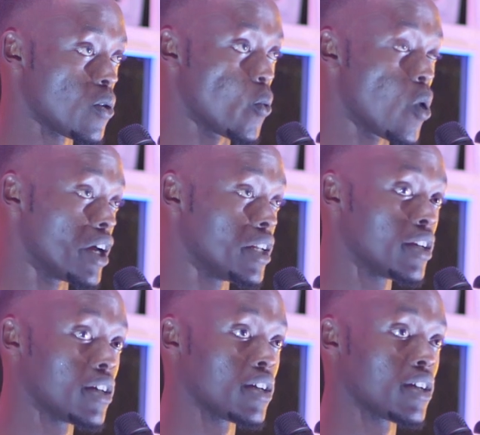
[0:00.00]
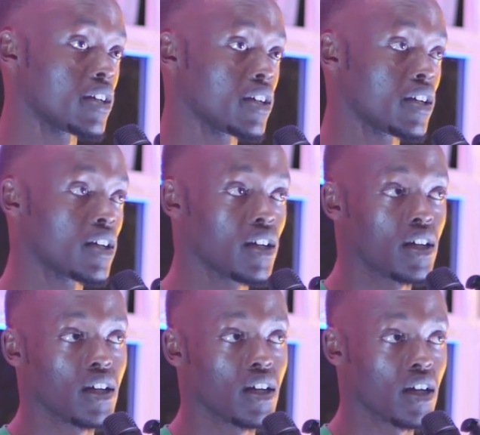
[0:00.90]
1,
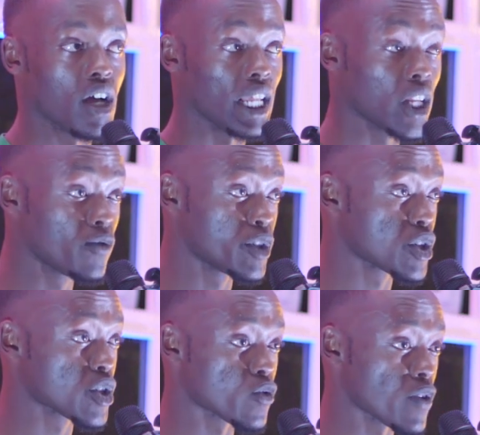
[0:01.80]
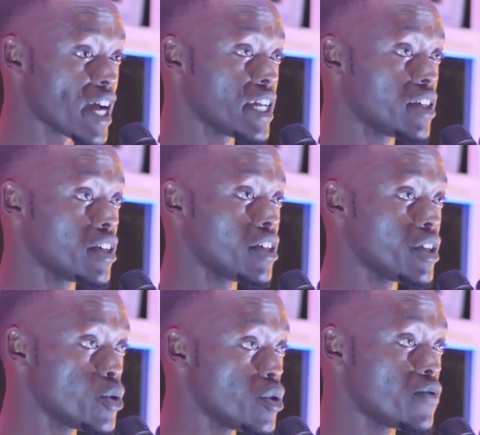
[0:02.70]
I loved you so right,
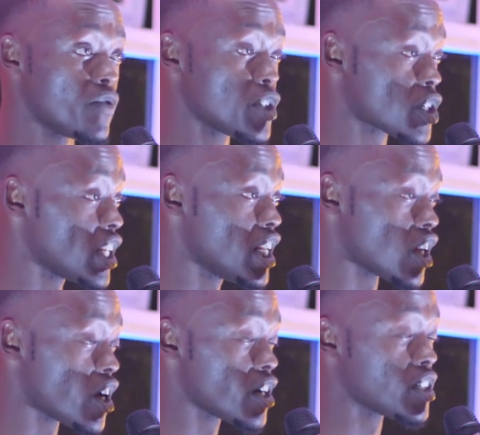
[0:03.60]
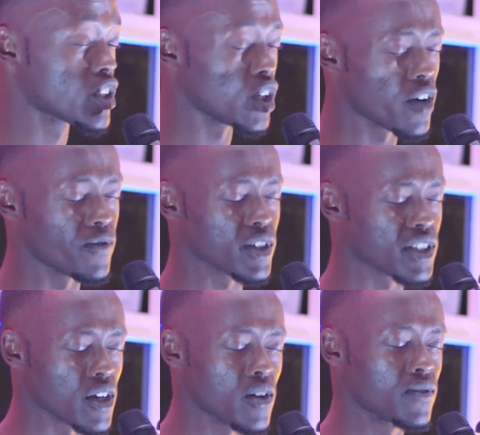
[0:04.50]
you eventually learned to love
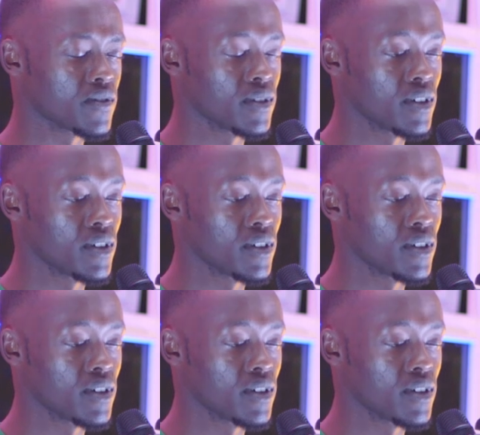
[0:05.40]
yourself.